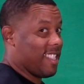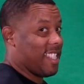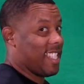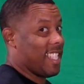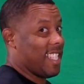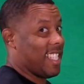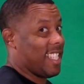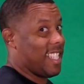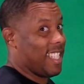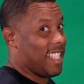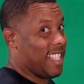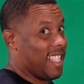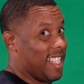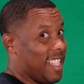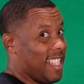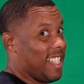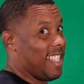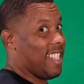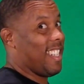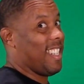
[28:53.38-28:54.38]
If you
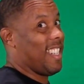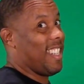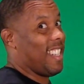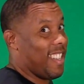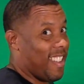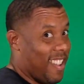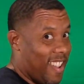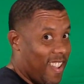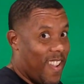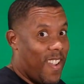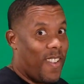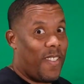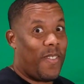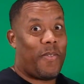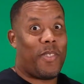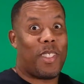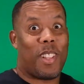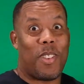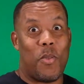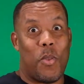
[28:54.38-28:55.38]
have not yet, go
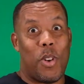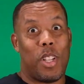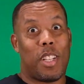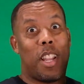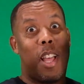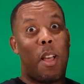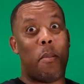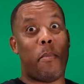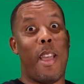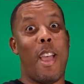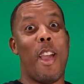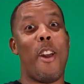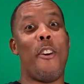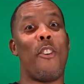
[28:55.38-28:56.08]
visit the site